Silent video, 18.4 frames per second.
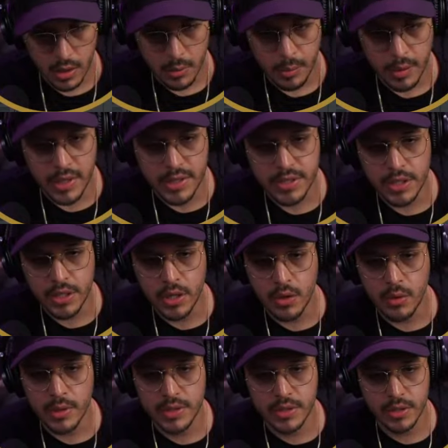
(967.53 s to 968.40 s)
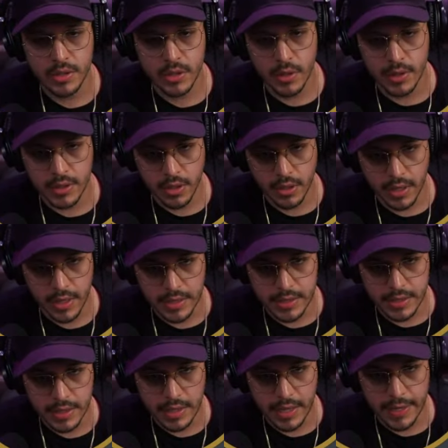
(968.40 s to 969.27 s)
Plus, you know what's
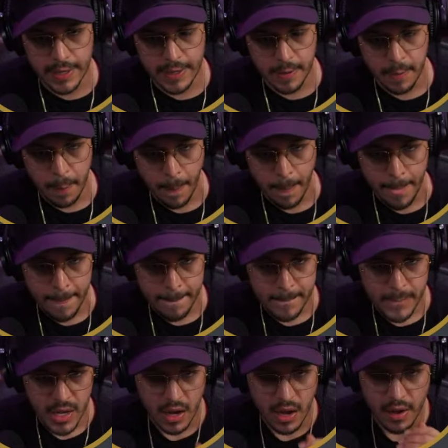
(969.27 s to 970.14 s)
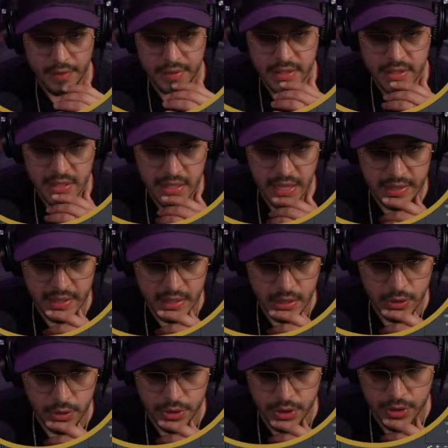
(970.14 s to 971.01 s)
crazy? Like, obviously, I
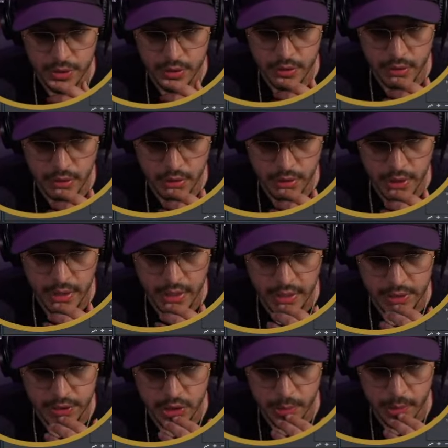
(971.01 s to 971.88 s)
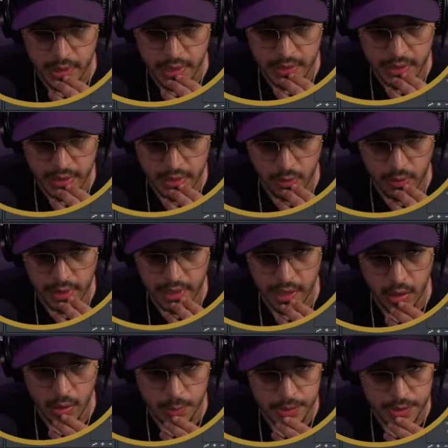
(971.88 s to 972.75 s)
think you should learn an instrument. I think it only
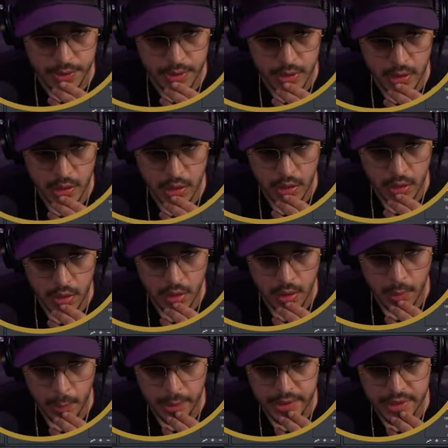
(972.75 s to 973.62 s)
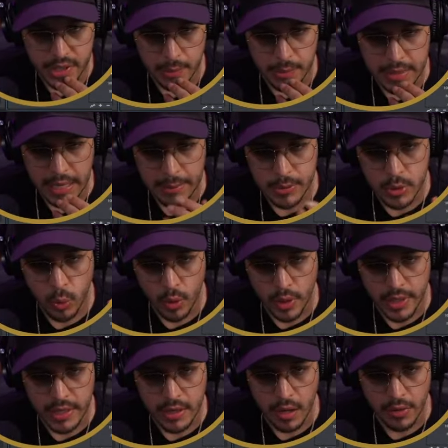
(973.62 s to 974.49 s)
helps. But sometimes
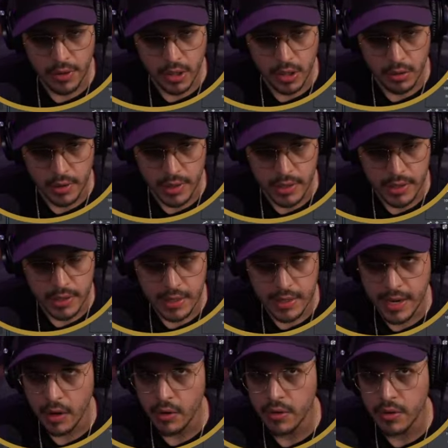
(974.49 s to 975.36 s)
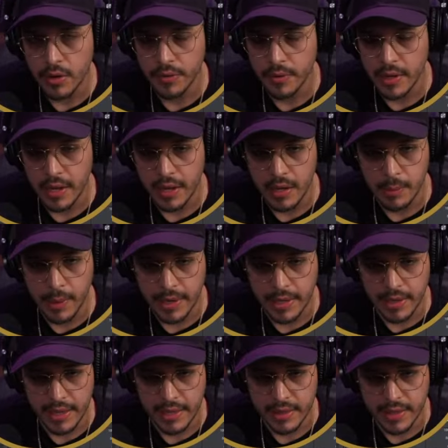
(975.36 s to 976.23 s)
working on the grid, and I don't know if
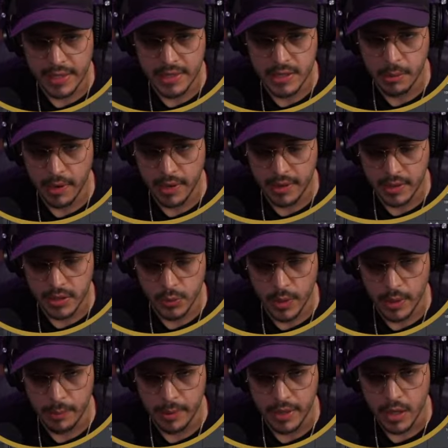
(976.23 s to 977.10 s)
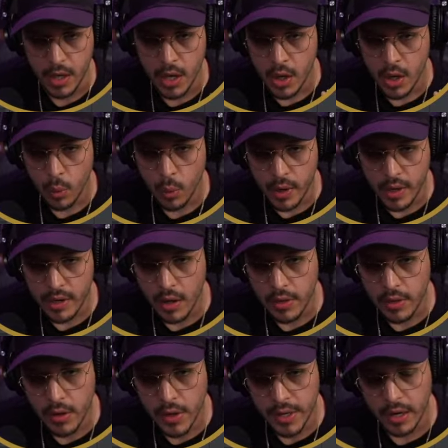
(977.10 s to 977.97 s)
anybody like thinks about it this way, but working
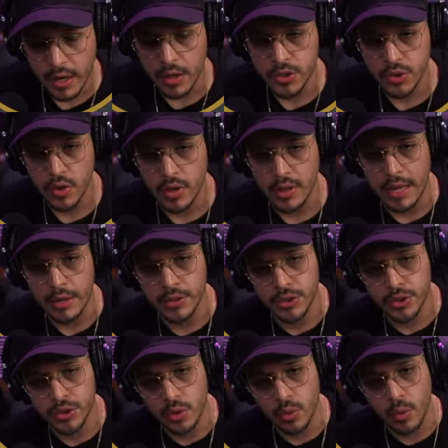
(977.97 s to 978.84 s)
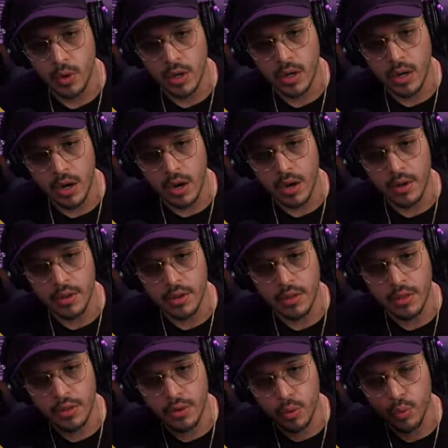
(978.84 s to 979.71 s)
on the grid also allows you to work on
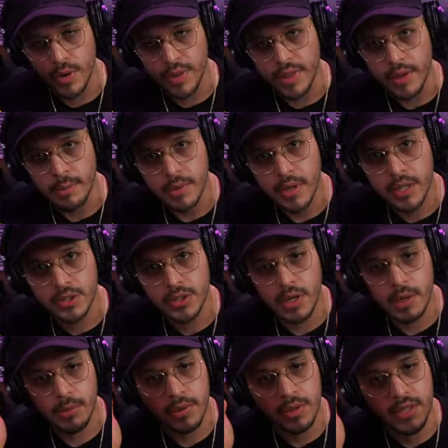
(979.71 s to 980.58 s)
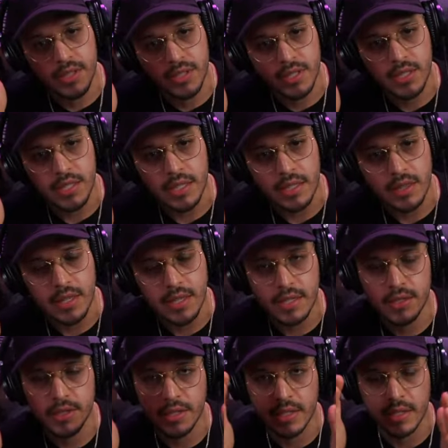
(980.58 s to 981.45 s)
the rhythm because you're able to see
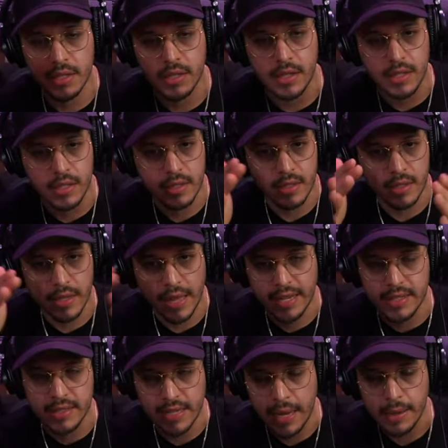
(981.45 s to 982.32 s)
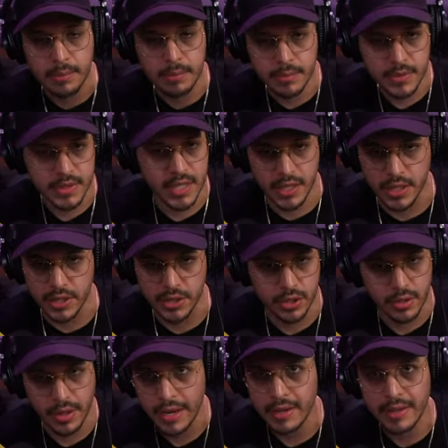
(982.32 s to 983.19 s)
things in like a time
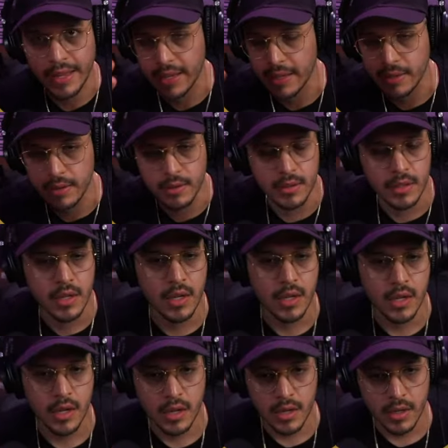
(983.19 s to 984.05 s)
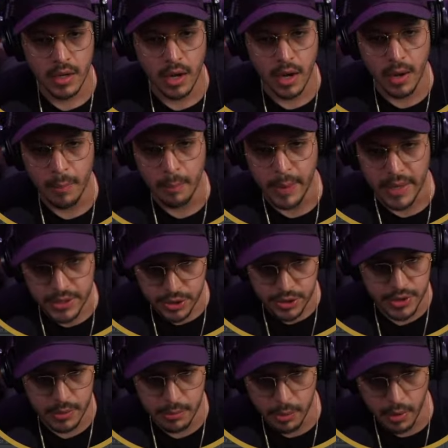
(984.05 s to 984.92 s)
signature, like in
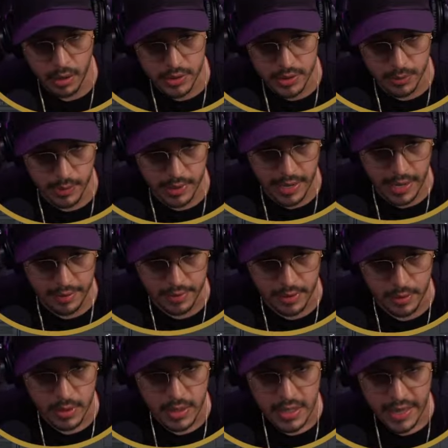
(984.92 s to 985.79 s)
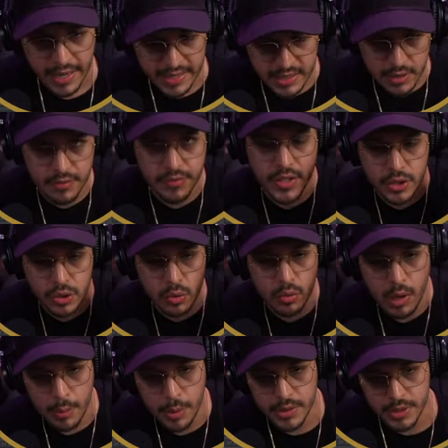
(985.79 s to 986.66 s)
measures and bars and what have you. Like it's a visual
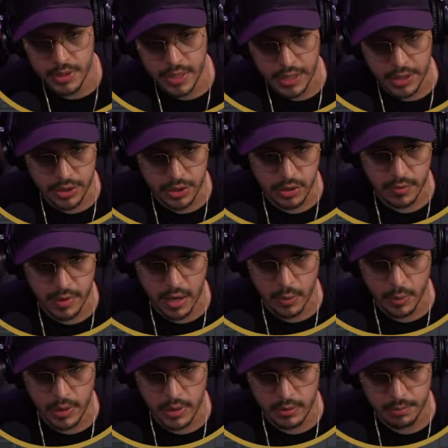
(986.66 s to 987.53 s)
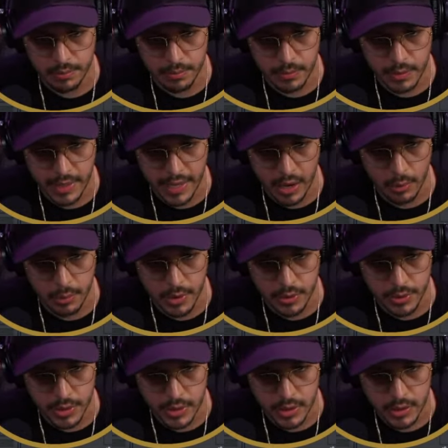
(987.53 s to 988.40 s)
representation of how we count
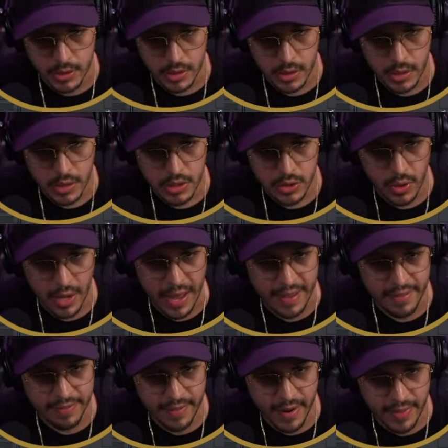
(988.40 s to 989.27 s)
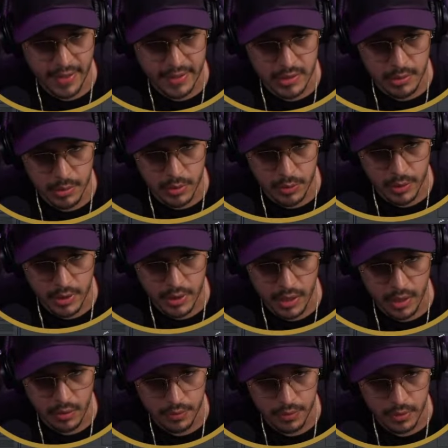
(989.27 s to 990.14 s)
music. So I find that to be really
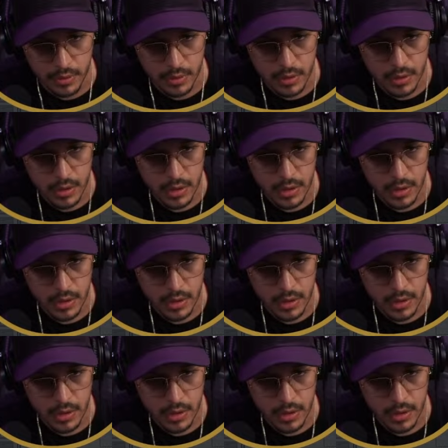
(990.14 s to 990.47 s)
helpful.